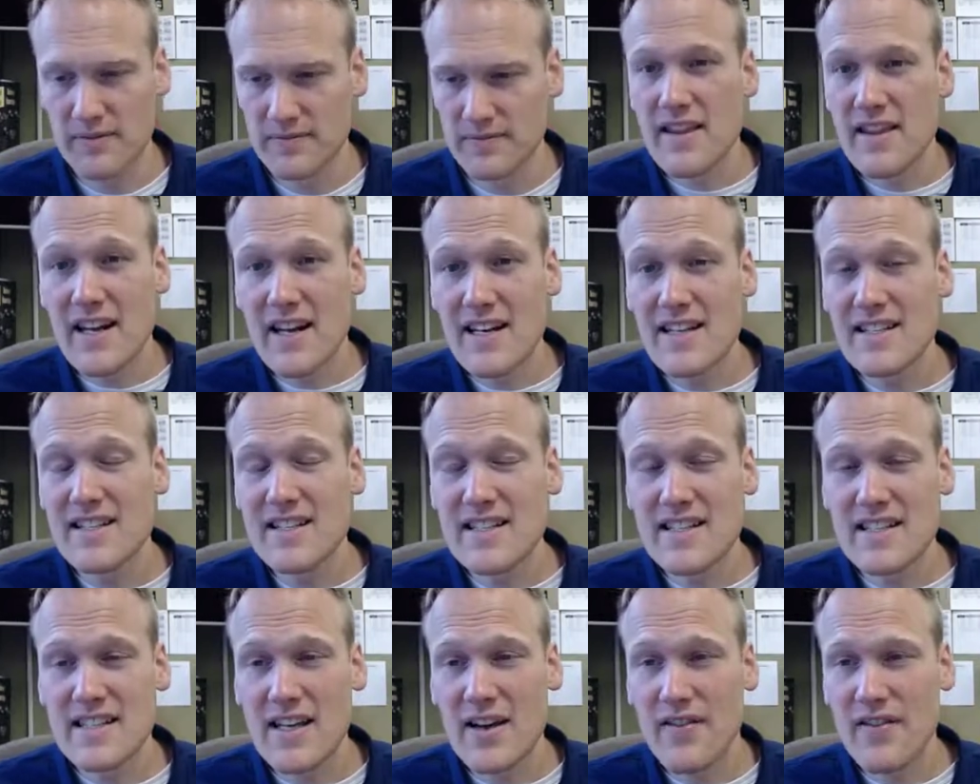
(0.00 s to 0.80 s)
In the
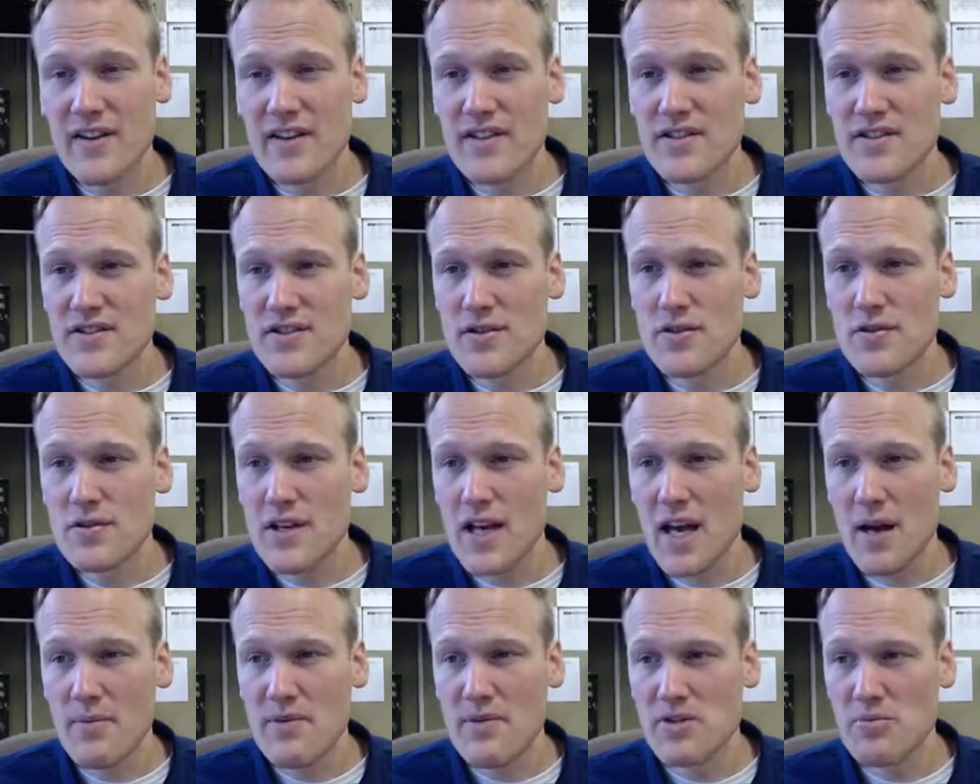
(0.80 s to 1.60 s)
1970s, two
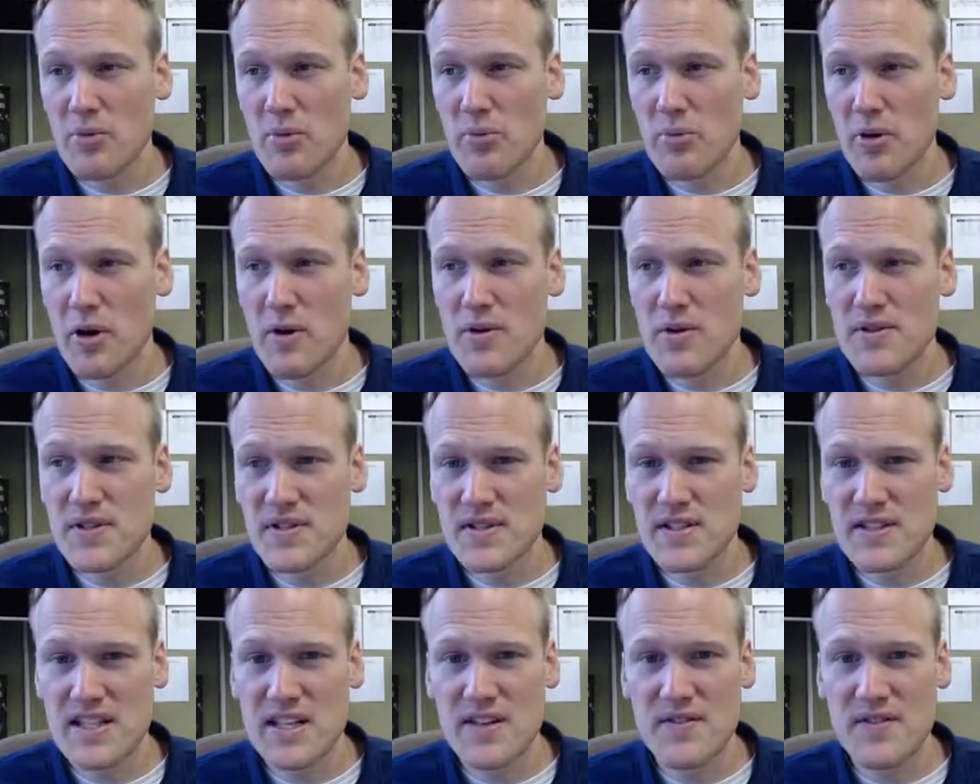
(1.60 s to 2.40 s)
chemists proposed
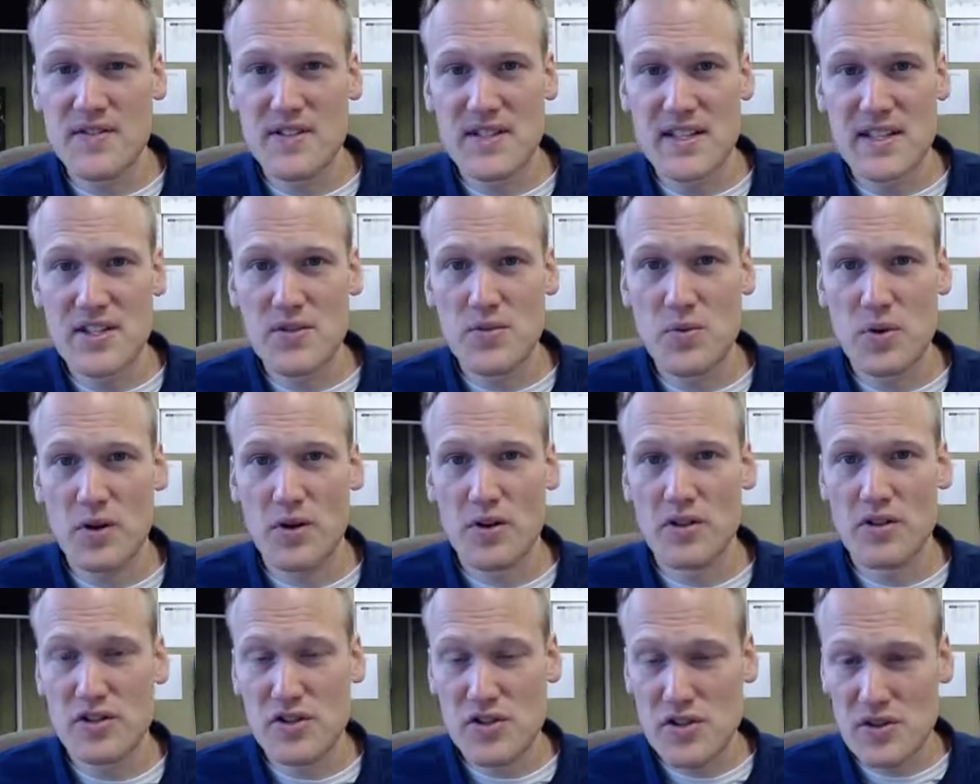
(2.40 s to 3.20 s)
that CFCs
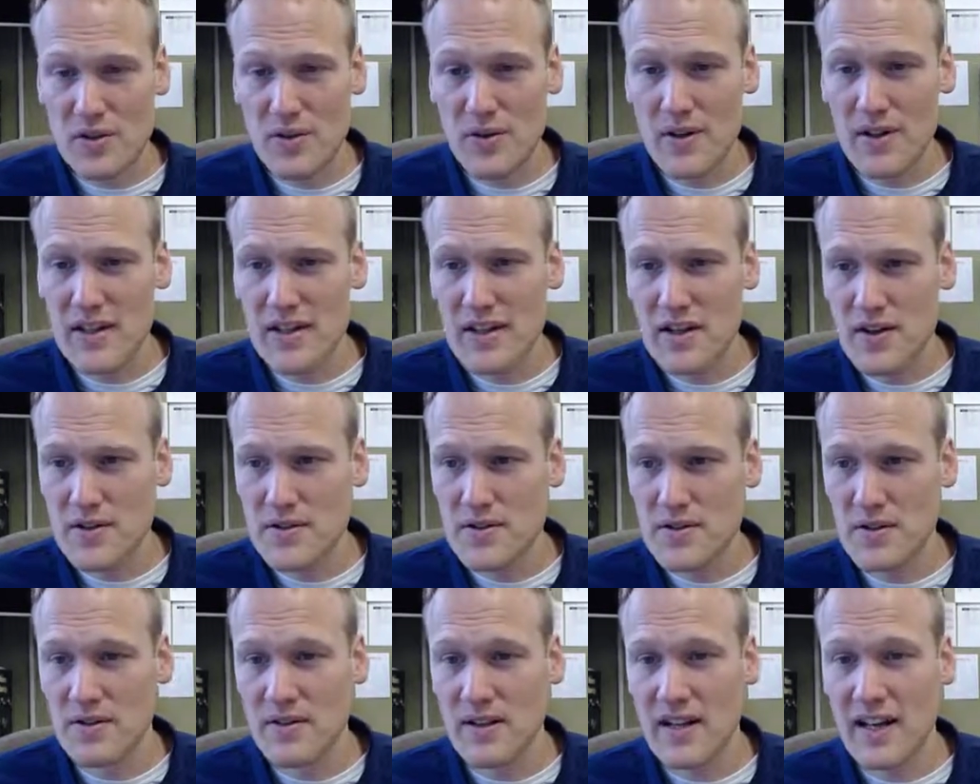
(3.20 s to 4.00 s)
were destroying the
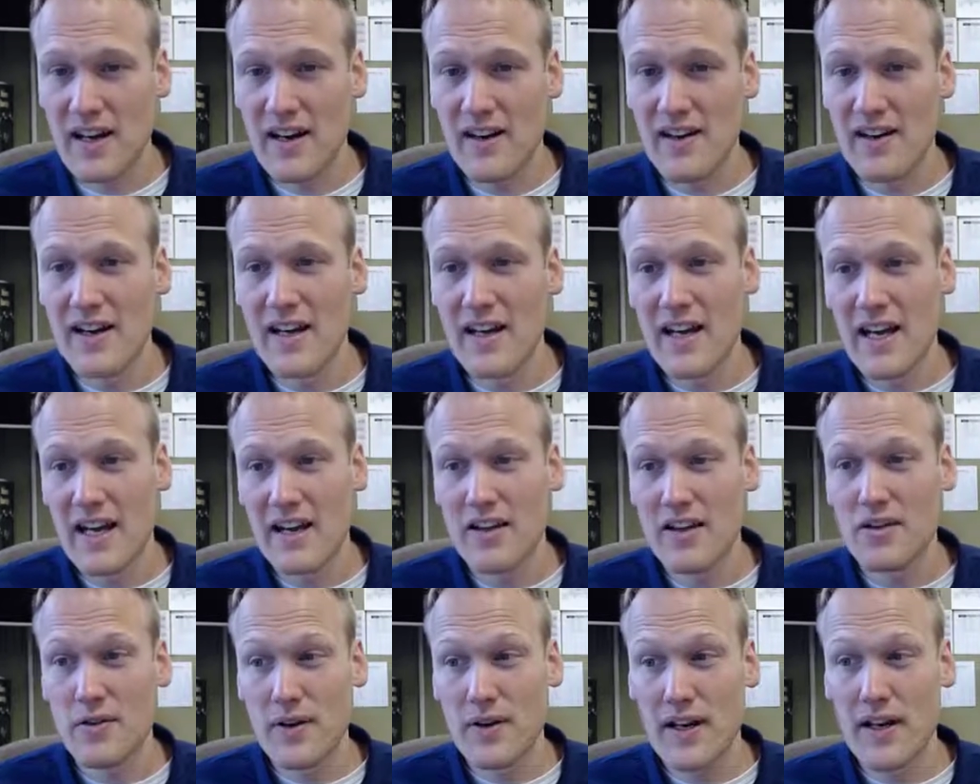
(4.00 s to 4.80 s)
ozone layer
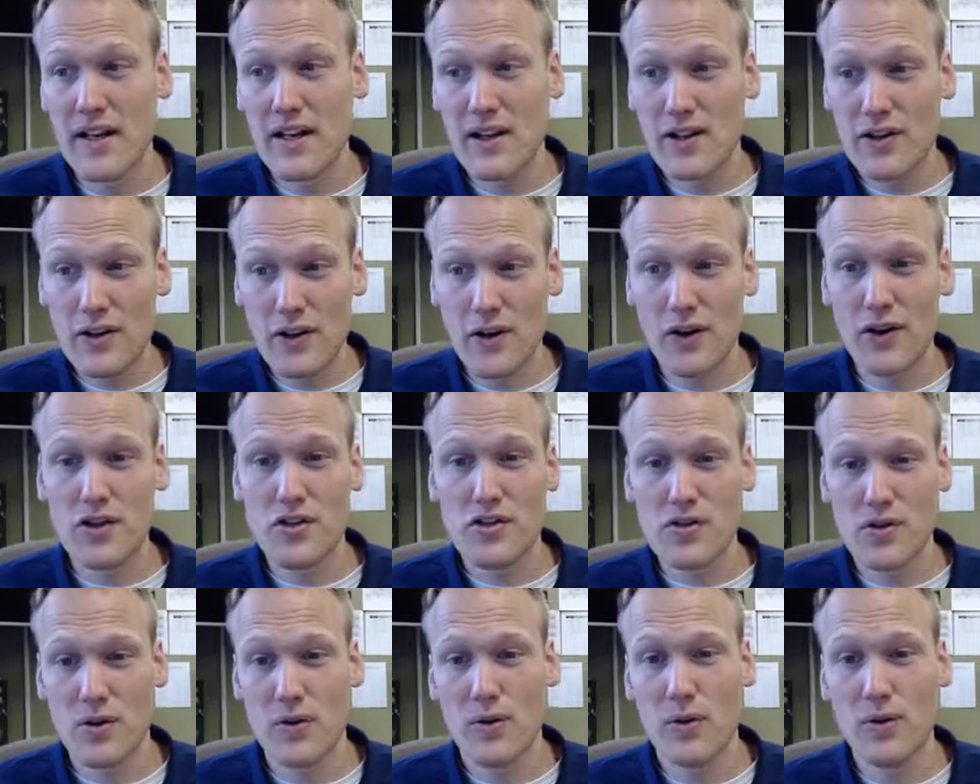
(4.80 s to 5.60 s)
and creating a
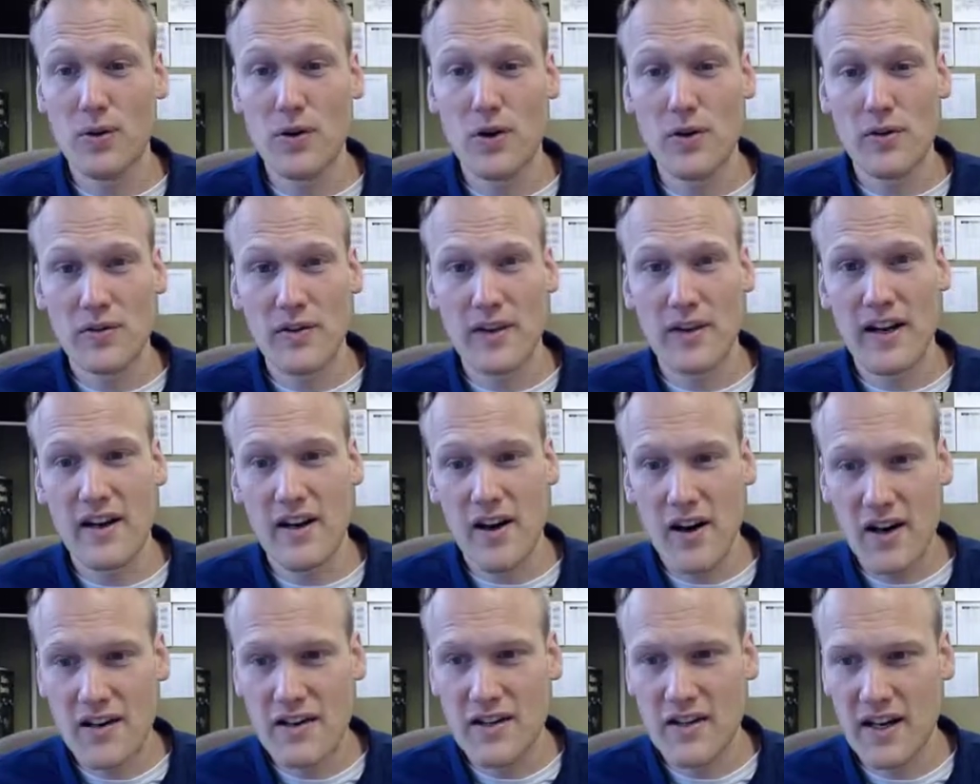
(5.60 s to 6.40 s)
large hole over
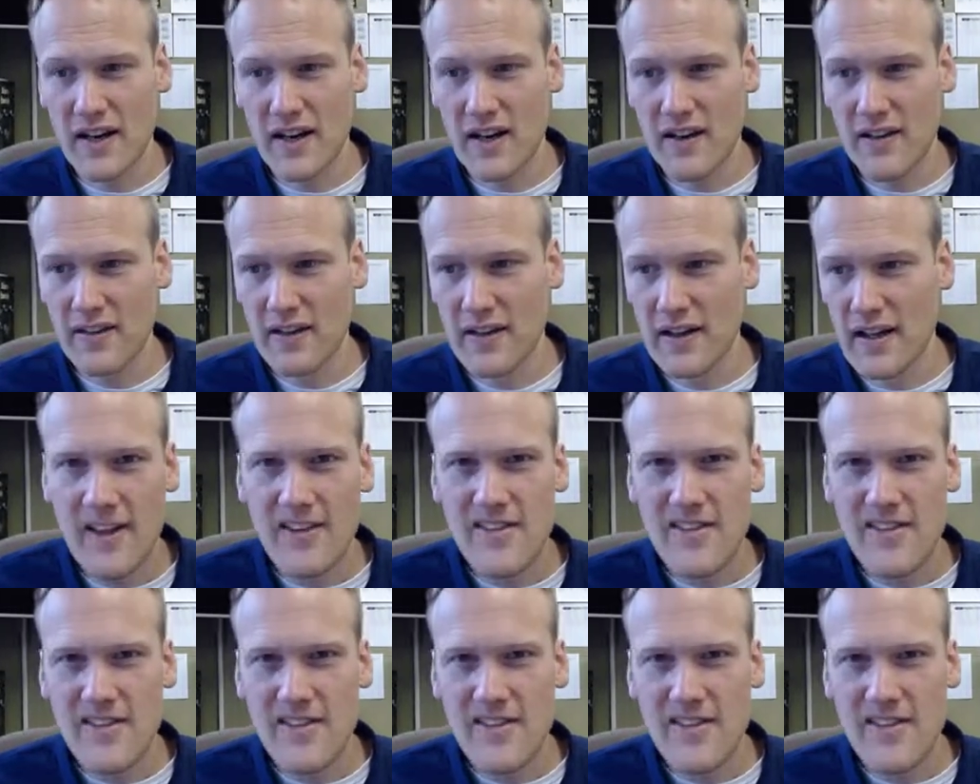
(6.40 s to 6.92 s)
Antarctica.